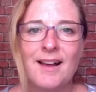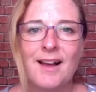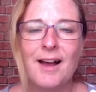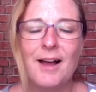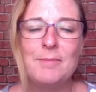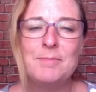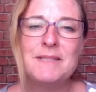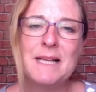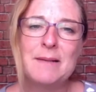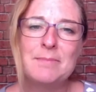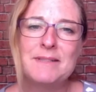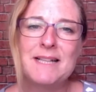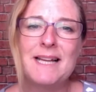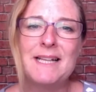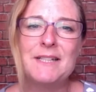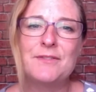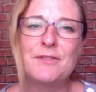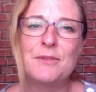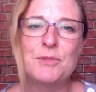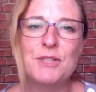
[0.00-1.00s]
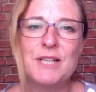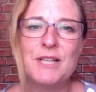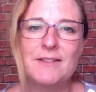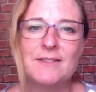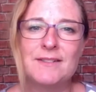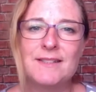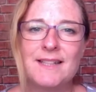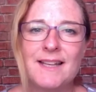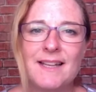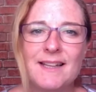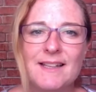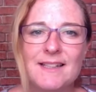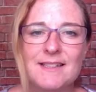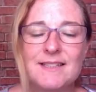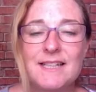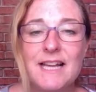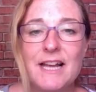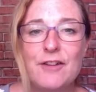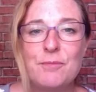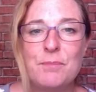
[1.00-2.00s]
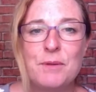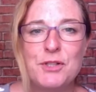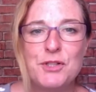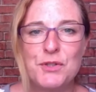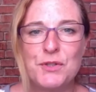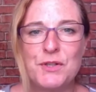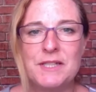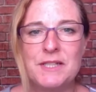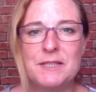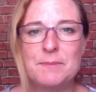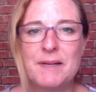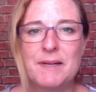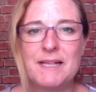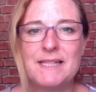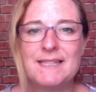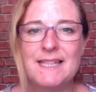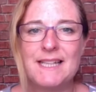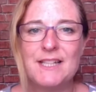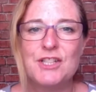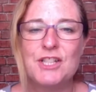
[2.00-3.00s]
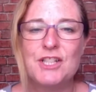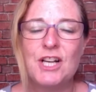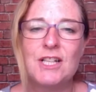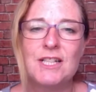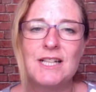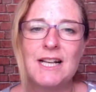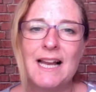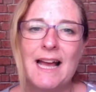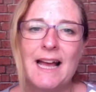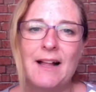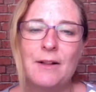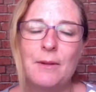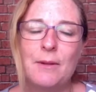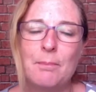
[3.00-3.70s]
I'm Sam Slater from Chelsea, and today I've been joined by Sid Chand Lall,